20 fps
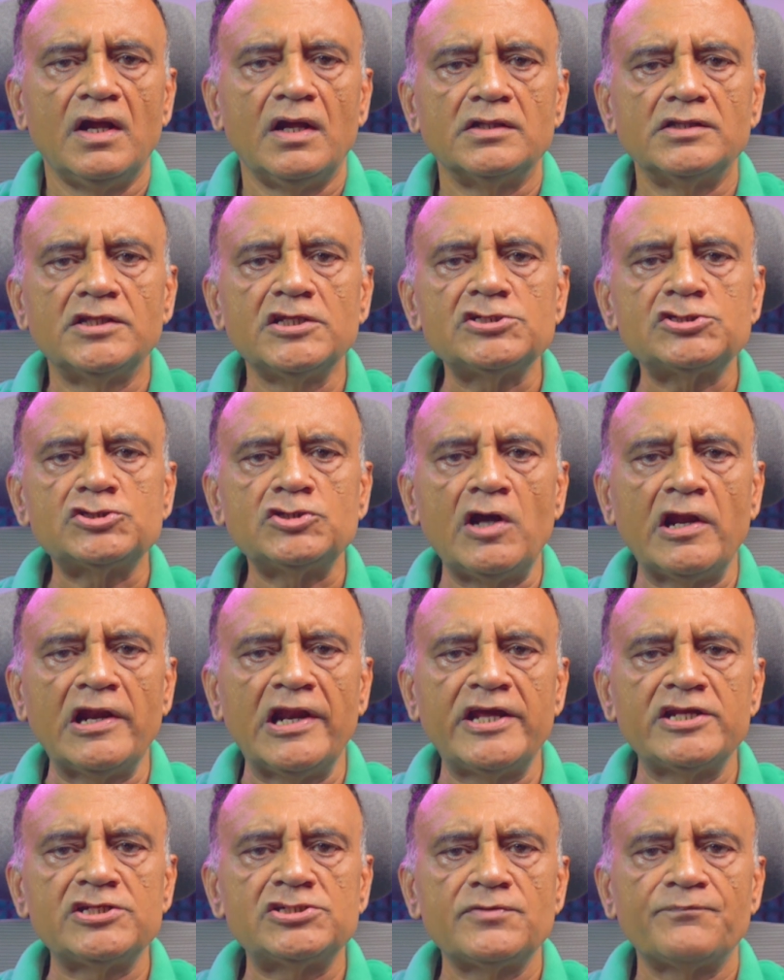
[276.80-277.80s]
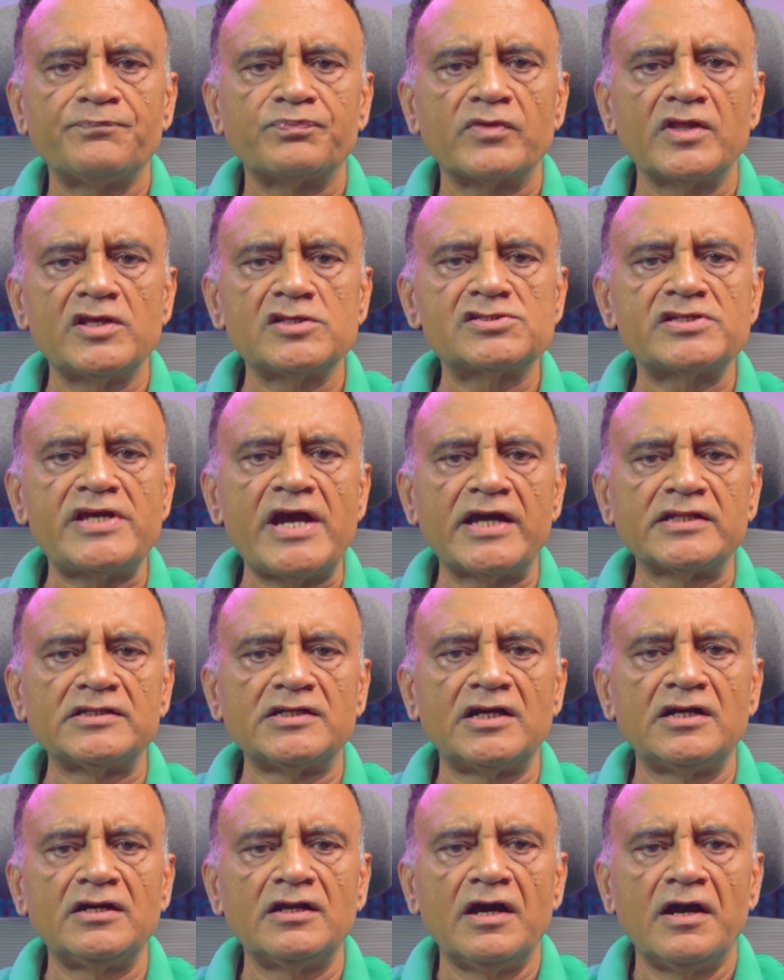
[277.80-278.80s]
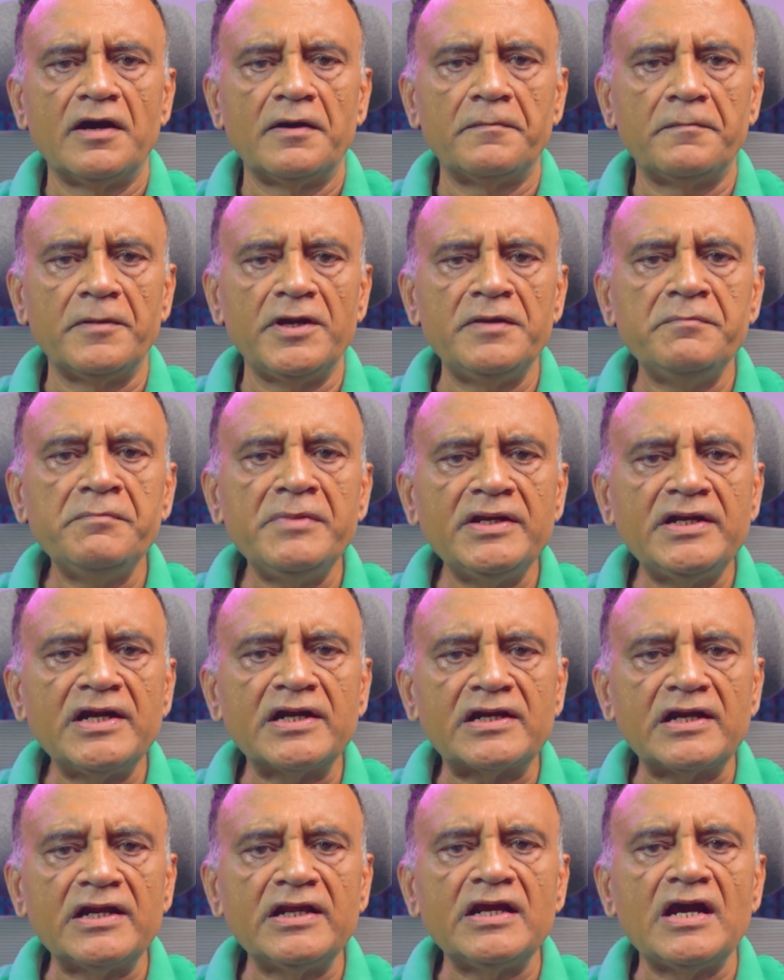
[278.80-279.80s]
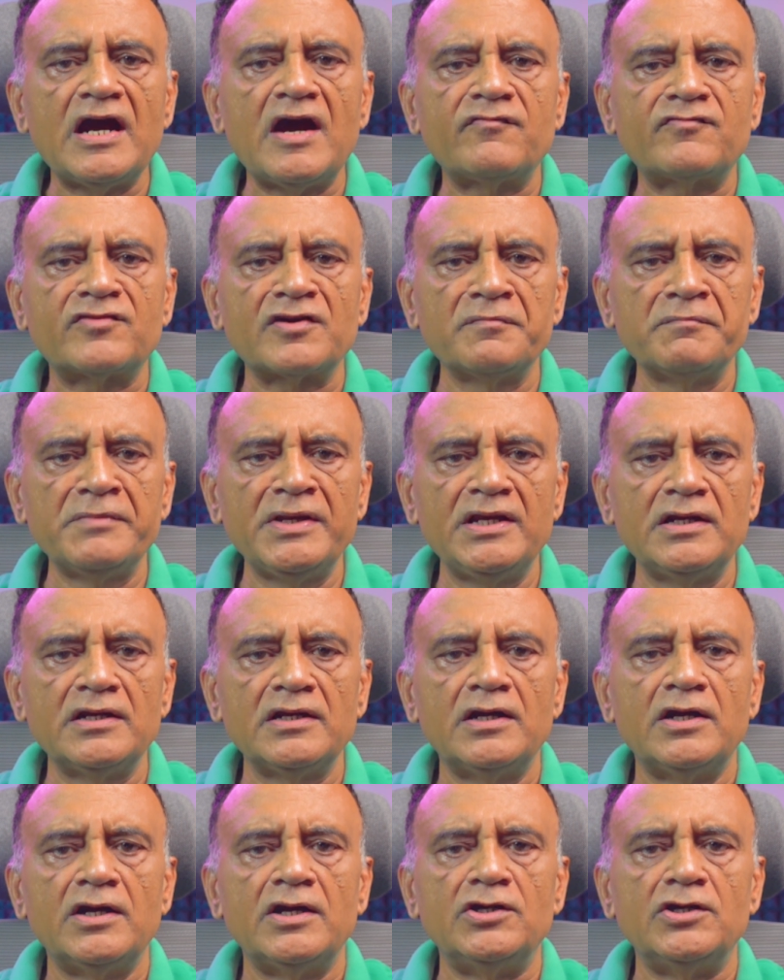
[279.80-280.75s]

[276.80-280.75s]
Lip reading: This knowledge is gathered immediately after a meal,